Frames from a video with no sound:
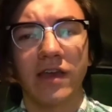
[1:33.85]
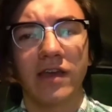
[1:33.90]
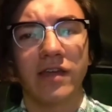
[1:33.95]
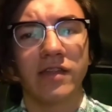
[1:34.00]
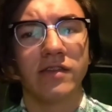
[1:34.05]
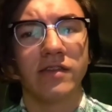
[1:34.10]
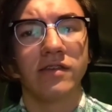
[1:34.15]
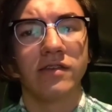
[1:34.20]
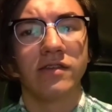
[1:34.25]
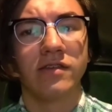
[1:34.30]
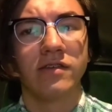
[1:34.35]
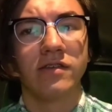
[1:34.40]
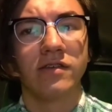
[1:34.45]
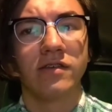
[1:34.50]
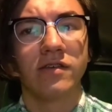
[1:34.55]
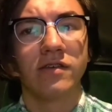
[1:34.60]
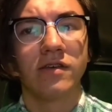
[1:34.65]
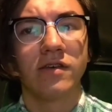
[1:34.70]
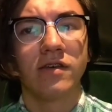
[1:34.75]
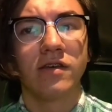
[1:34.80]
And
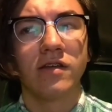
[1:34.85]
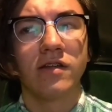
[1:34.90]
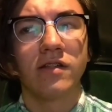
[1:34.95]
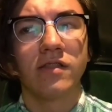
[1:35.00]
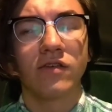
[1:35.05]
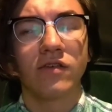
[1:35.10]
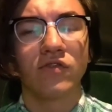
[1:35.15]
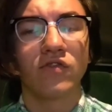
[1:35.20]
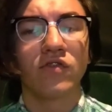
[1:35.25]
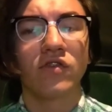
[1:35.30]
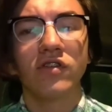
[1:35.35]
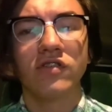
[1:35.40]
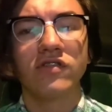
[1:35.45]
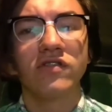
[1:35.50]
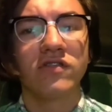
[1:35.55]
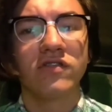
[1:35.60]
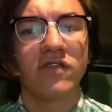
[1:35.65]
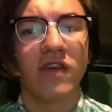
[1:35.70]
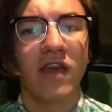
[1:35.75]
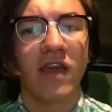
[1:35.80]
there's a
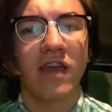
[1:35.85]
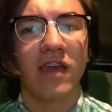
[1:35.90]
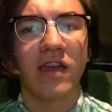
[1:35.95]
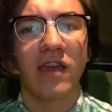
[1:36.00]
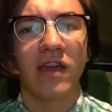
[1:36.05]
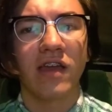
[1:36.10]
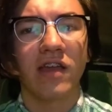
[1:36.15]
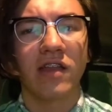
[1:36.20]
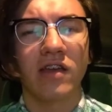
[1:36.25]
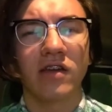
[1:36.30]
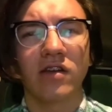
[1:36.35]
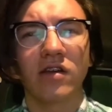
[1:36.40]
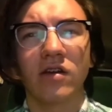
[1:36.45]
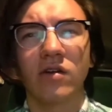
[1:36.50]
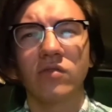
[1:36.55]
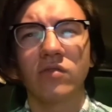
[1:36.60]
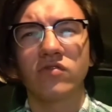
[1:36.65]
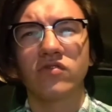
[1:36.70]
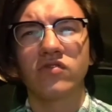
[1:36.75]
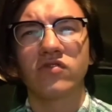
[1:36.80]
good saying, and it
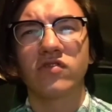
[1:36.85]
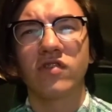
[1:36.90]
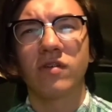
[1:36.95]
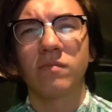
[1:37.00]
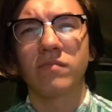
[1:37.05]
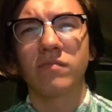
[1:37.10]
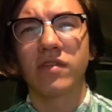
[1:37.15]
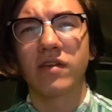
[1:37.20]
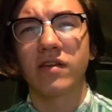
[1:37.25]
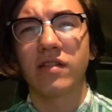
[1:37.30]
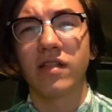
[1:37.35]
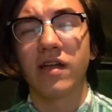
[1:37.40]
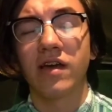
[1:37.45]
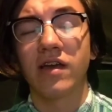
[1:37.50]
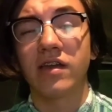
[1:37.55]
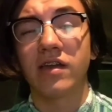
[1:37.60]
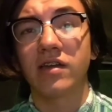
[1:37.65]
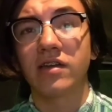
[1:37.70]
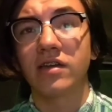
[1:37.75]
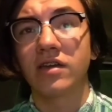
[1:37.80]
goes something
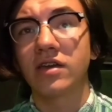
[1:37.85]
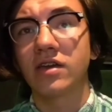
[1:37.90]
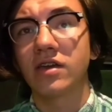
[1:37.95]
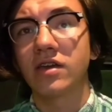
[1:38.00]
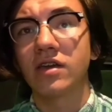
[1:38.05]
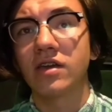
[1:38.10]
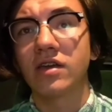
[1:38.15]
like